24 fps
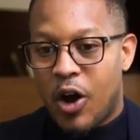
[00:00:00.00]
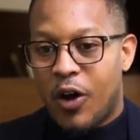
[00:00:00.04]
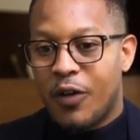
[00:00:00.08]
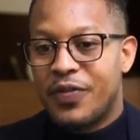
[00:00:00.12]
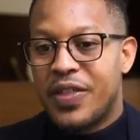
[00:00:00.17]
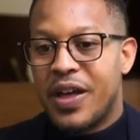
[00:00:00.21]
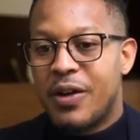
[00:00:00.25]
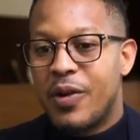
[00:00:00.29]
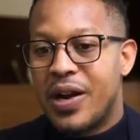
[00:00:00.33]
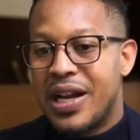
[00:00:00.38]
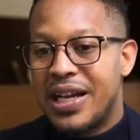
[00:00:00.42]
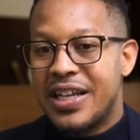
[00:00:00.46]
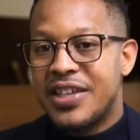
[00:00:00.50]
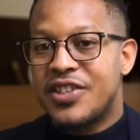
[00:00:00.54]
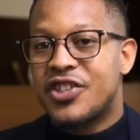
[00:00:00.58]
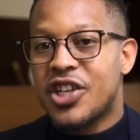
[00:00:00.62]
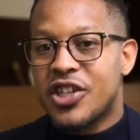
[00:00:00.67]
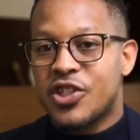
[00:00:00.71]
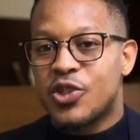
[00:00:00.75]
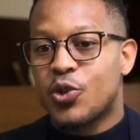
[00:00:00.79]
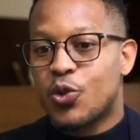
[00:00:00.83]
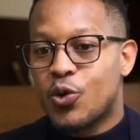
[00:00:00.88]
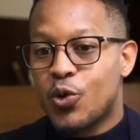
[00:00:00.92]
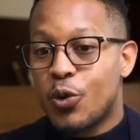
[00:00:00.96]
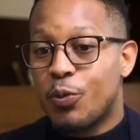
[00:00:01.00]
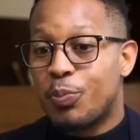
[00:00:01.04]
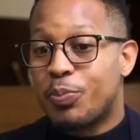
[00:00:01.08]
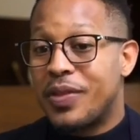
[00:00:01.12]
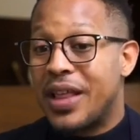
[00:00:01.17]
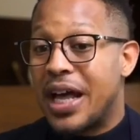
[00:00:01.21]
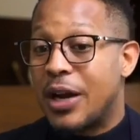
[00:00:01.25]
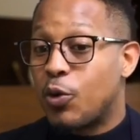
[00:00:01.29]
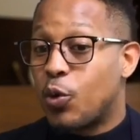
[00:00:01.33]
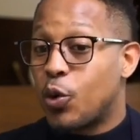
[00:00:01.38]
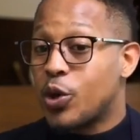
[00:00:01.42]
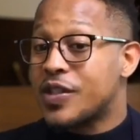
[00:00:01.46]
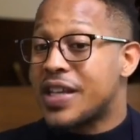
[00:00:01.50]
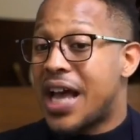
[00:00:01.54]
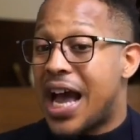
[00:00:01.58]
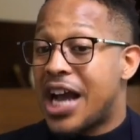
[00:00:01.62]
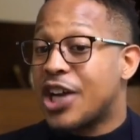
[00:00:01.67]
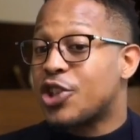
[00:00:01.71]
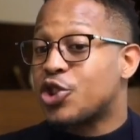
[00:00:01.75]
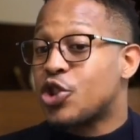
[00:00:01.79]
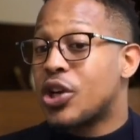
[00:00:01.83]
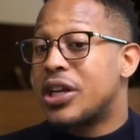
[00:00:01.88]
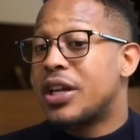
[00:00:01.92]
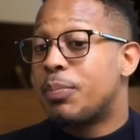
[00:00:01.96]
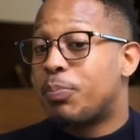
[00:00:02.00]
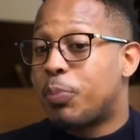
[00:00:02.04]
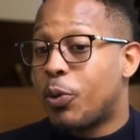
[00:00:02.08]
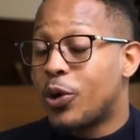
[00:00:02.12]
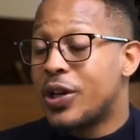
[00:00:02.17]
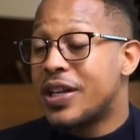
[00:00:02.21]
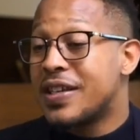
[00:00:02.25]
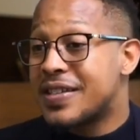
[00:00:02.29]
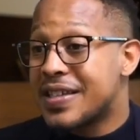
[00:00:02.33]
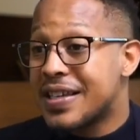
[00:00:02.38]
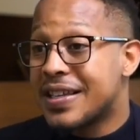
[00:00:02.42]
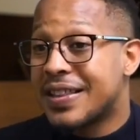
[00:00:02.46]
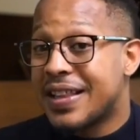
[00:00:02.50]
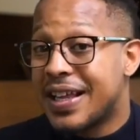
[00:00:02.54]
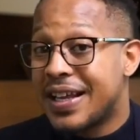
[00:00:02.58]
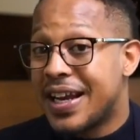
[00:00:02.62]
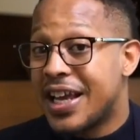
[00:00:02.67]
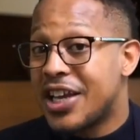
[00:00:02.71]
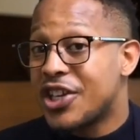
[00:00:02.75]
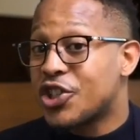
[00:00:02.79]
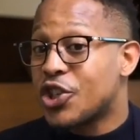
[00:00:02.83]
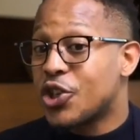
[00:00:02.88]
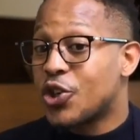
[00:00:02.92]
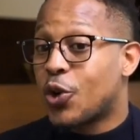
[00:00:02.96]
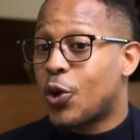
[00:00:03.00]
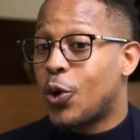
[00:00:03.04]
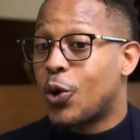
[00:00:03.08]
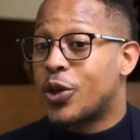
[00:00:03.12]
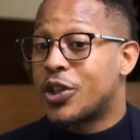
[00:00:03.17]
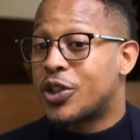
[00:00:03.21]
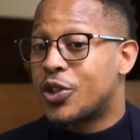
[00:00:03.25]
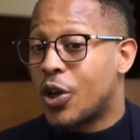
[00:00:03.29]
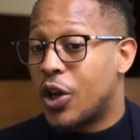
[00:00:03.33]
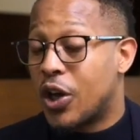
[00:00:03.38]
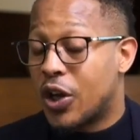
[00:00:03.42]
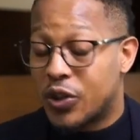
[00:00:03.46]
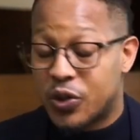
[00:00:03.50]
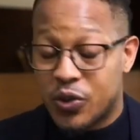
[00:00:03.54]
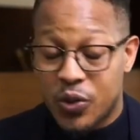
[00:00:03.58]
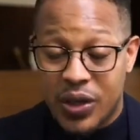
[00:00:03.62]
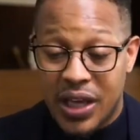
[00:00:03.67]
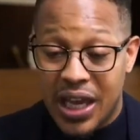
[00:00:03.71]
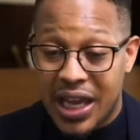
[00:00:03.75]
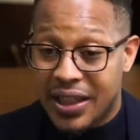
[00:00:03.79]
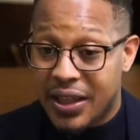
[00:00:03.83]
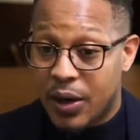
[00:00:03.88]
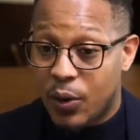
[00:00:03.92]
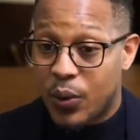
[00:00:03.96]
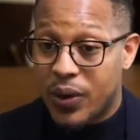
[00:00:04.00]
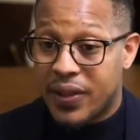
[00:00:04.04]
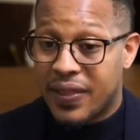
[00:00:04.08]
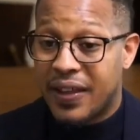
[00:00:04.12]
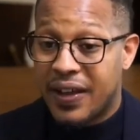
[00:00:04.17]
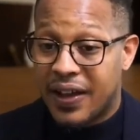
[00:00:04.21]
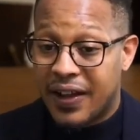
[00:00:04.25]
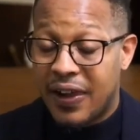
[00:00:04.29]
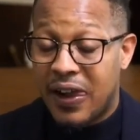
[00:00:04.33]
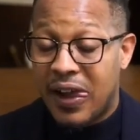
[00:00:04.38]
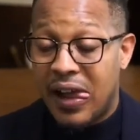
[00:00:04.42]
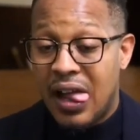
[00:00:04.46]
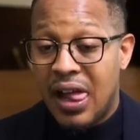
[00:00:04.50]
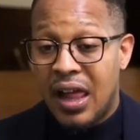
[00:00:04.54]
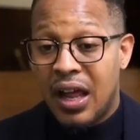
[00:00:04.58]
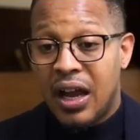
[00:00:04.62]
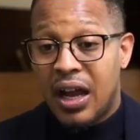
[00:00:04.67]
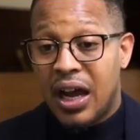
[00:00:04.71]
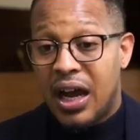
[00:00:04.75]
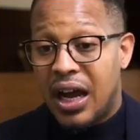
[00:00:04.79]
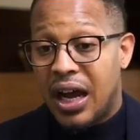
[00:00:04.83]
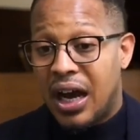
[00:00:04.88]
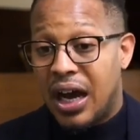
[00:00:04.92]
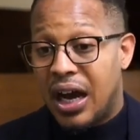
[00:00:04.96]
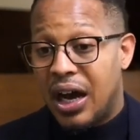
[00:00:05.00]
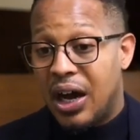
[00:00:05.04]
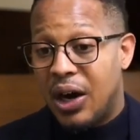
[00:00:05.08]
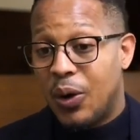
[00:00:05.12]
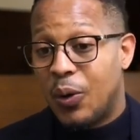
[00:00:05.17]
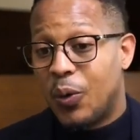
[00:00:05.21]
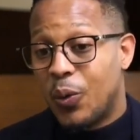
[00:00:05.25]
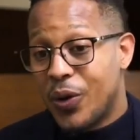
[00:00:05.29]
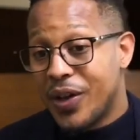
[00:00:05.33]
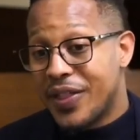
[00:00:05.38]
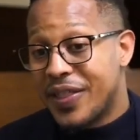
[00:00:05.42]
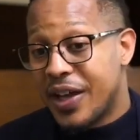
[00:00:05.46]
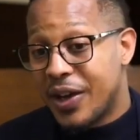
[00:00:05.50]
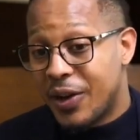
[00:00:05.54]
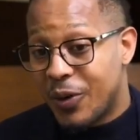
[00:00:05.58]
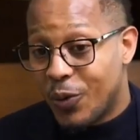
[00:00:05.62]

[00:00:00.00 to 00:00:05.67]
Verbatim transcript: of the religious group that was actually policing the nation con- together with the, uh, uh, with,